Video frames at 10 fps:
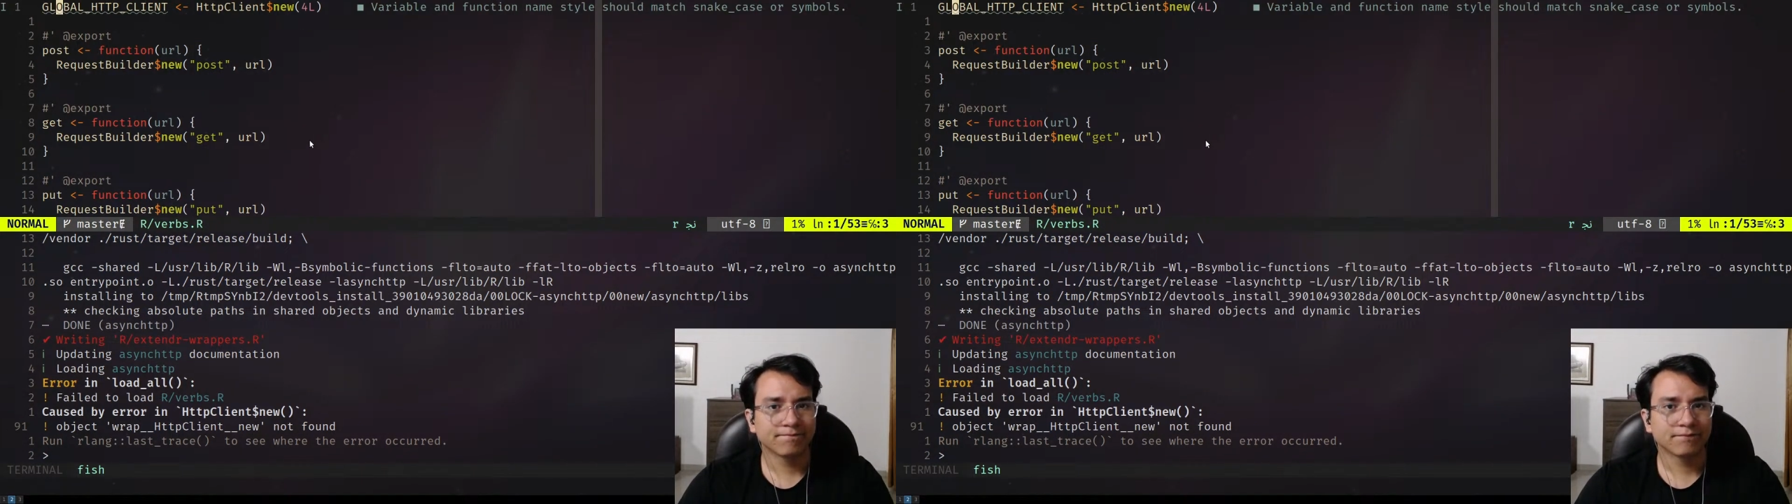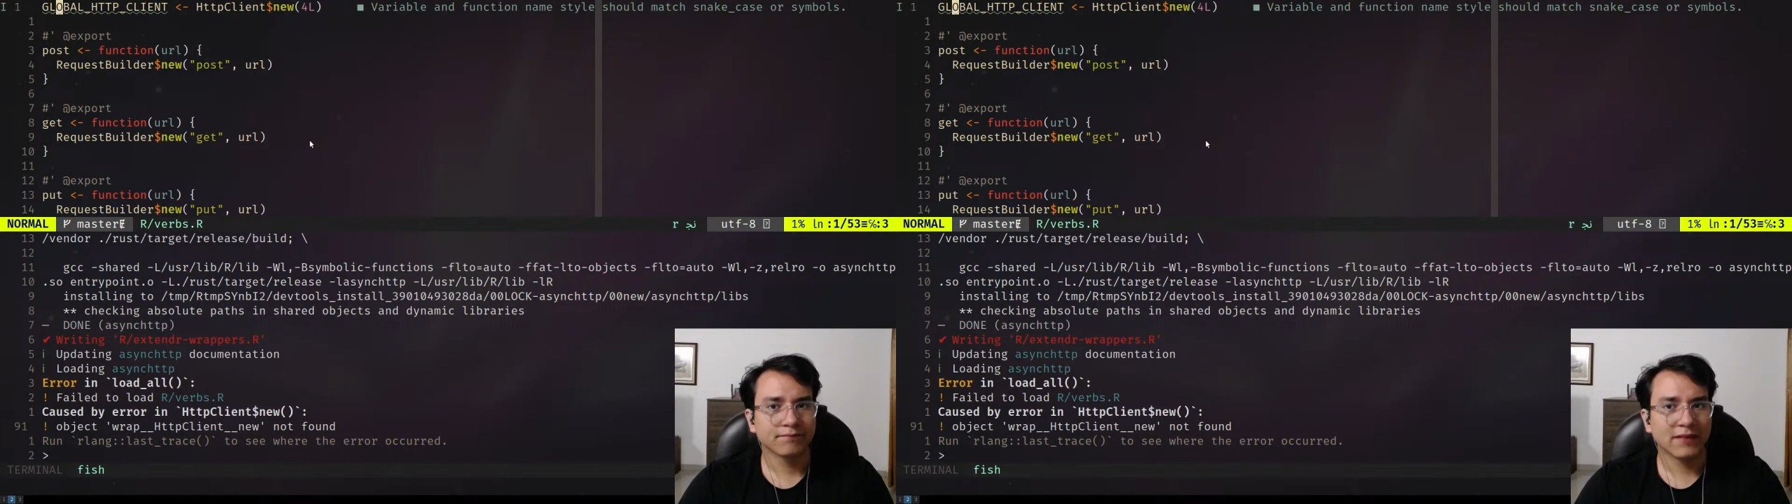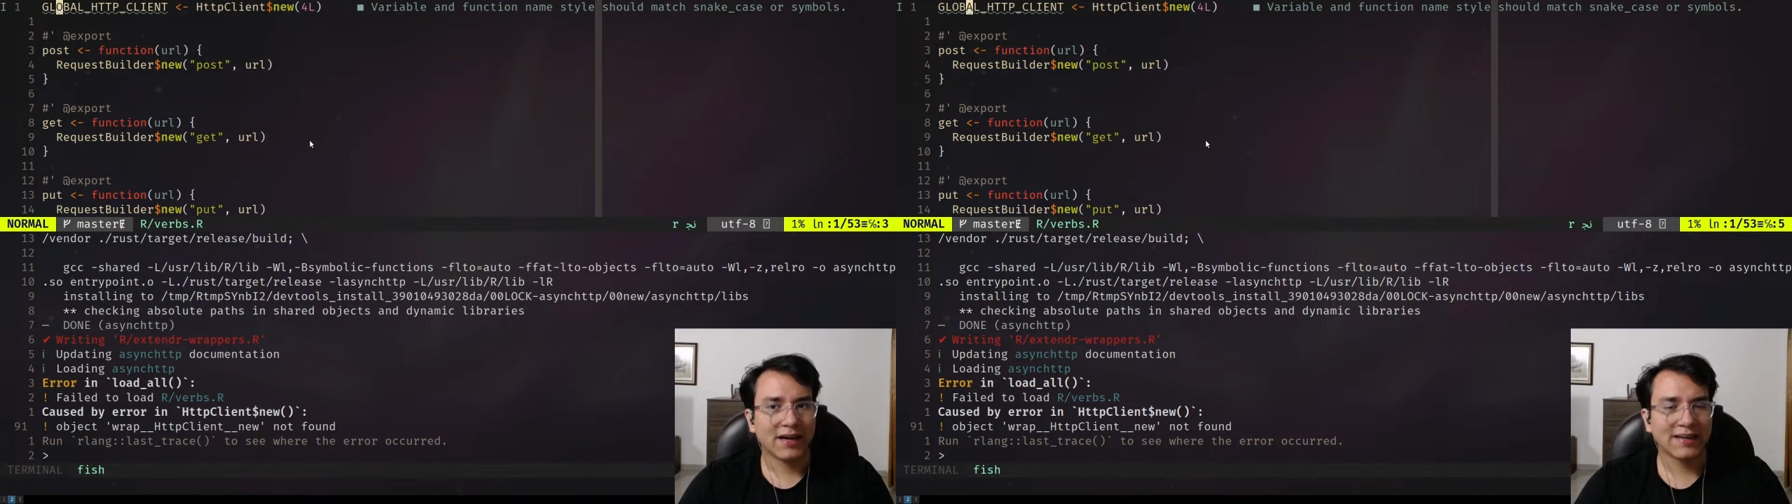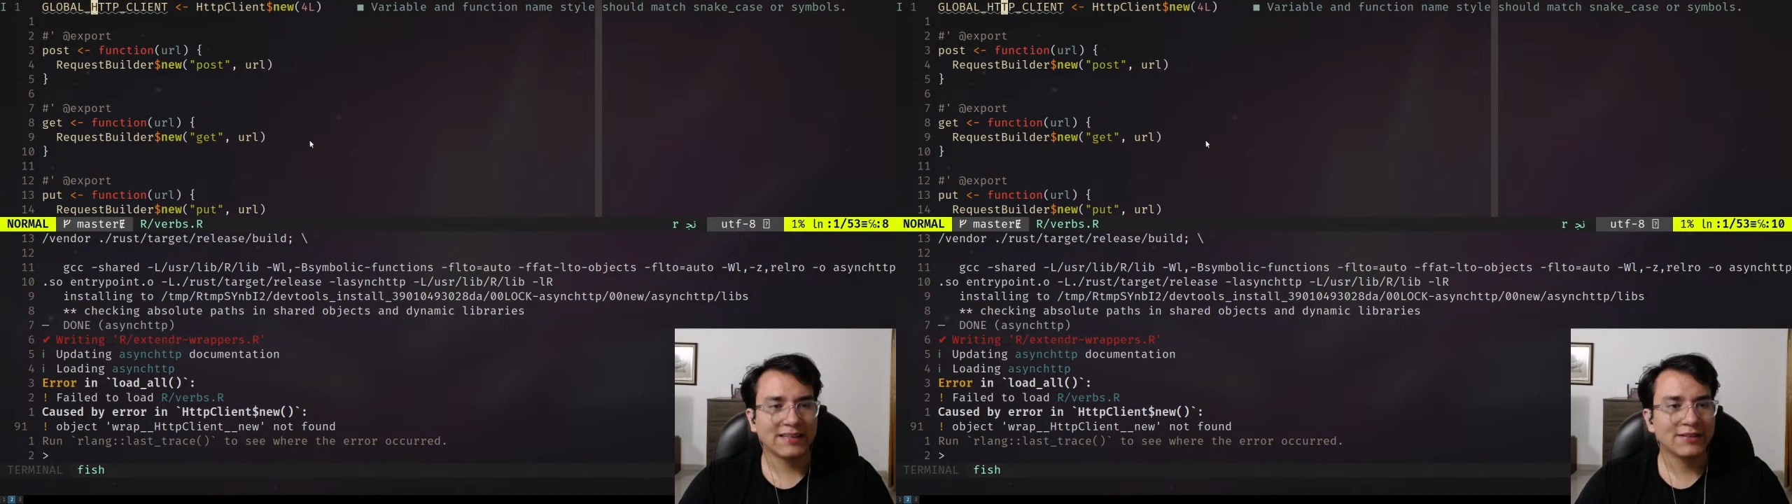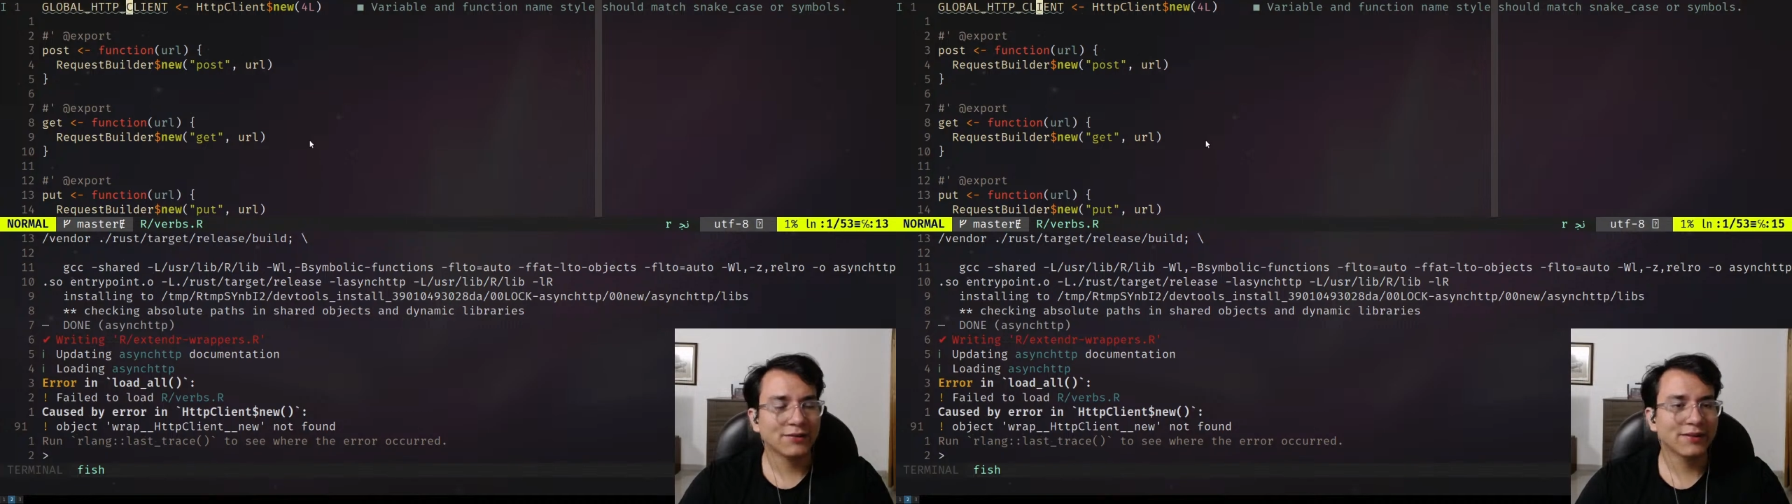I need to
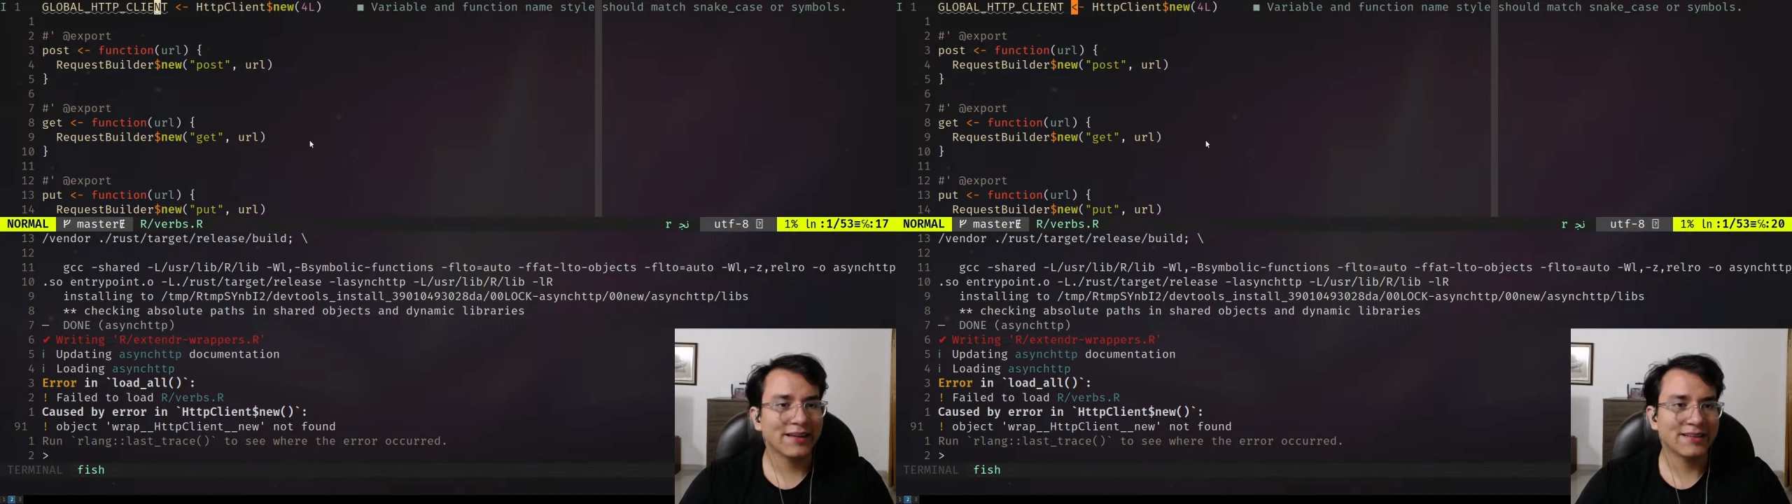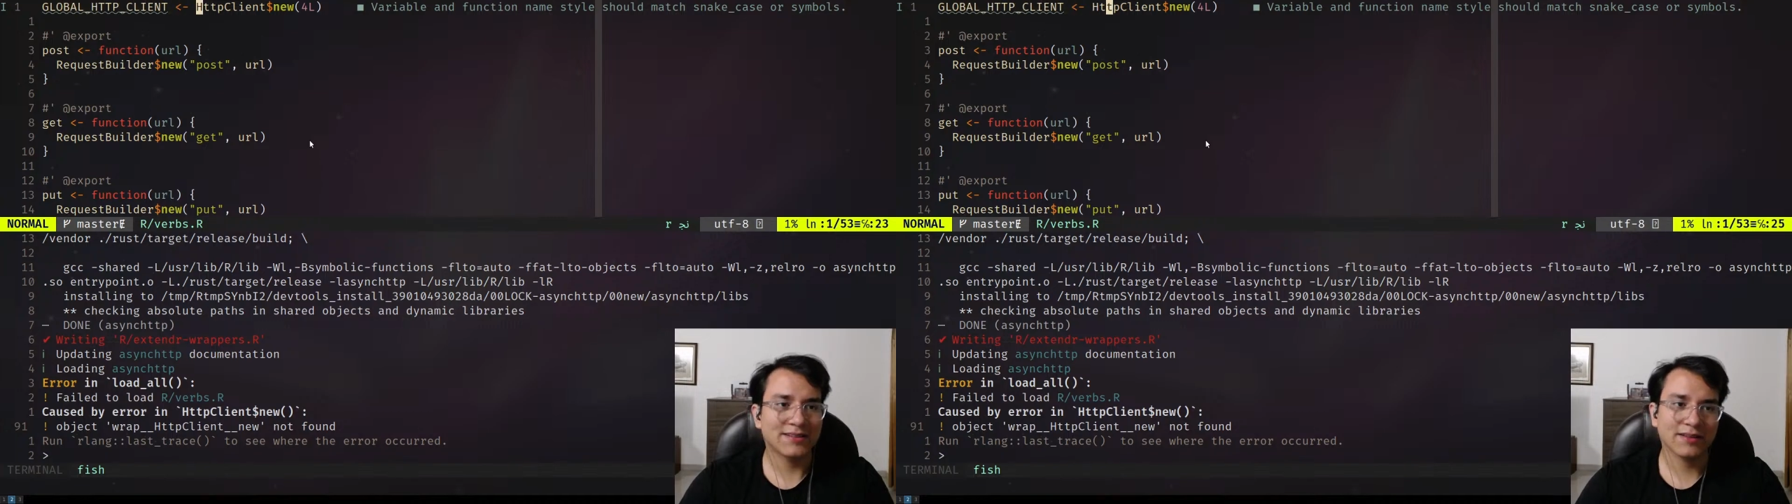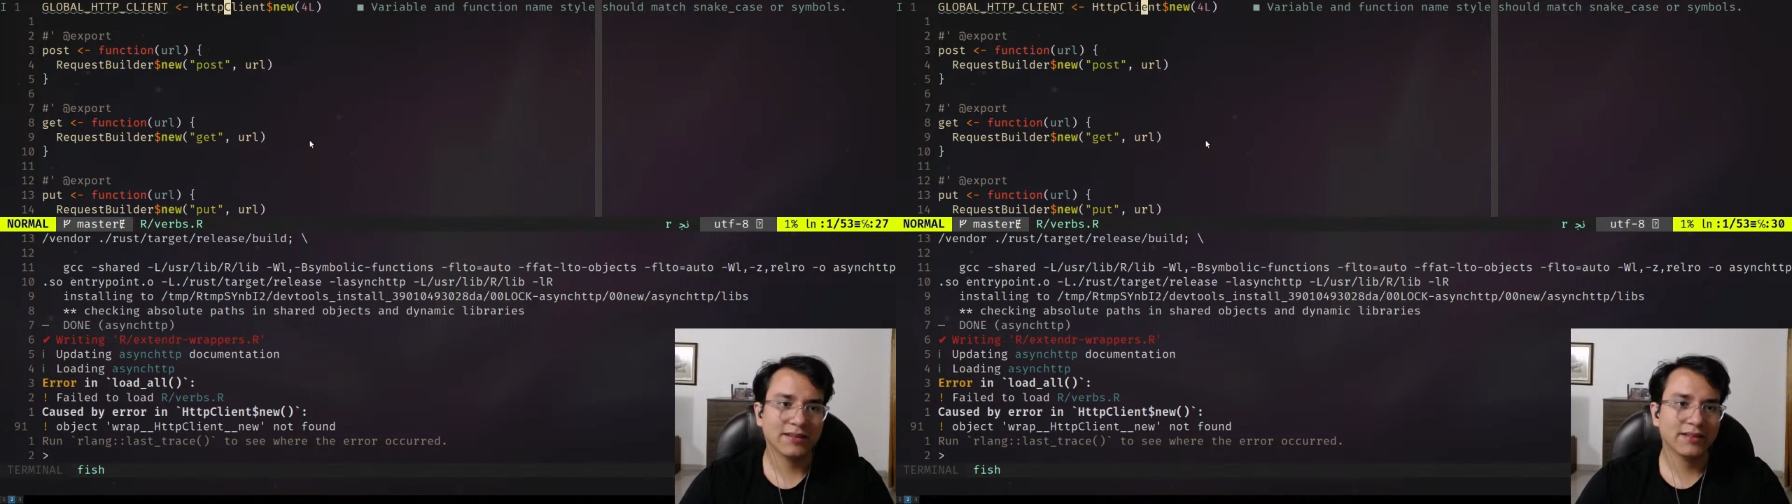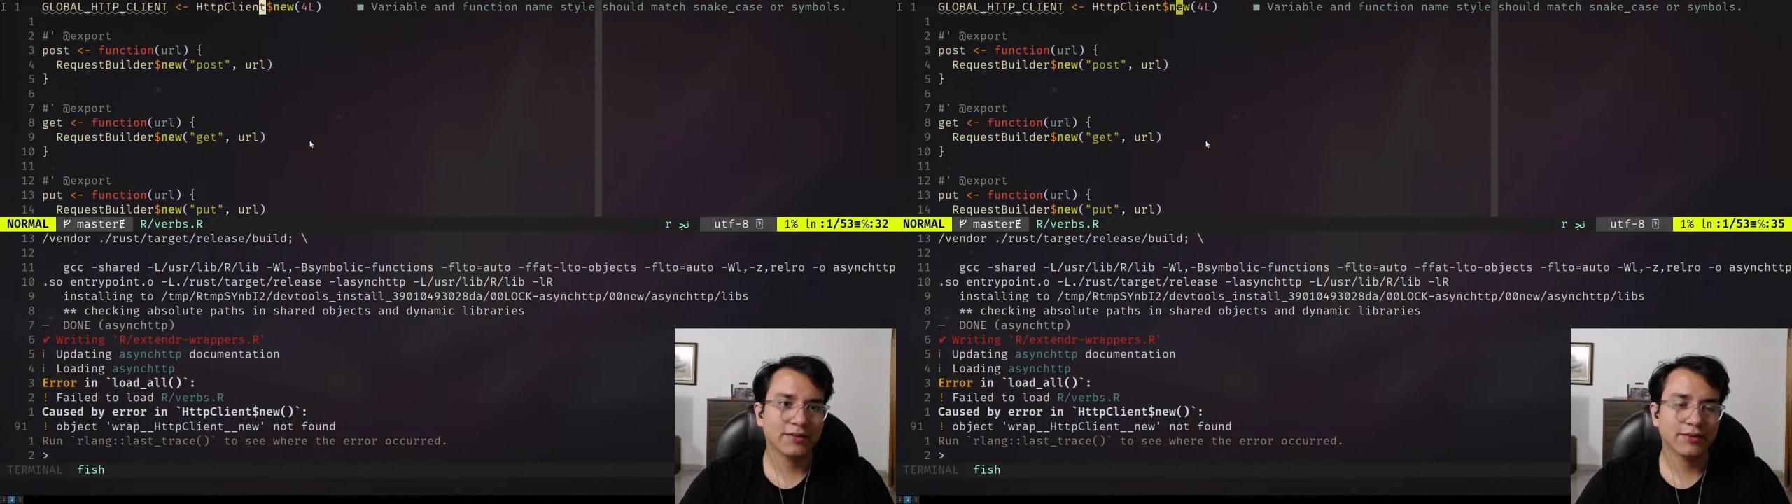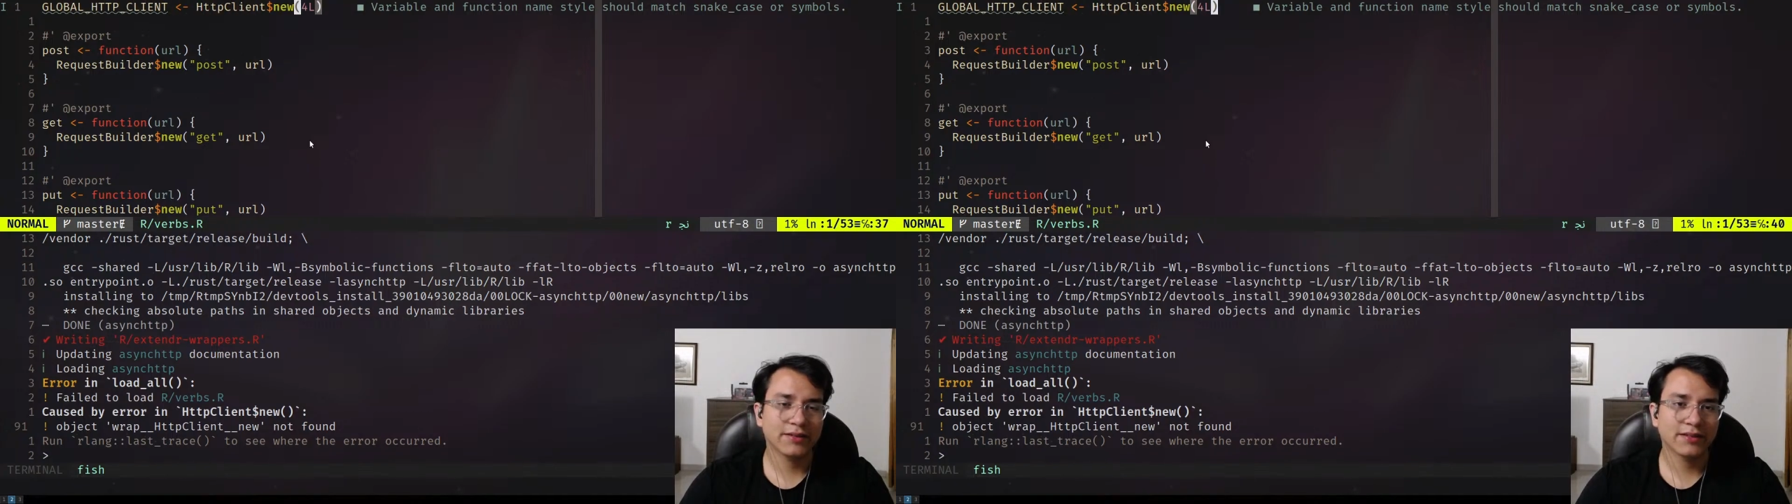lazily do
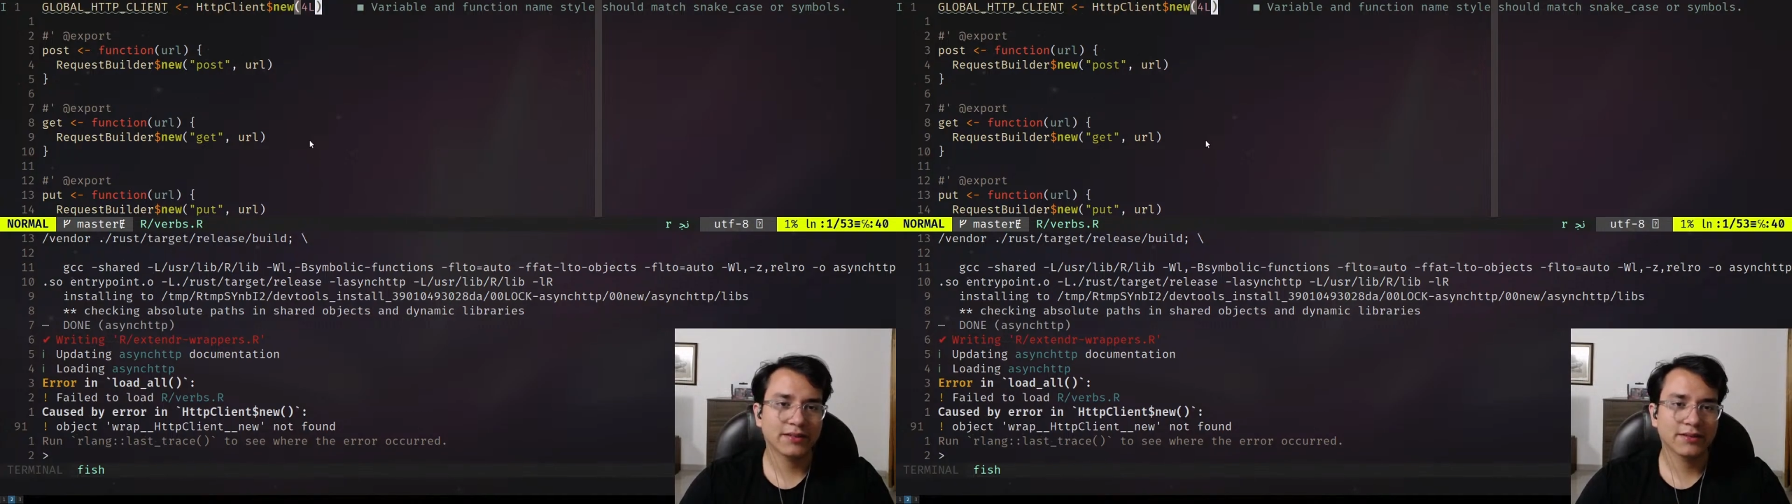this.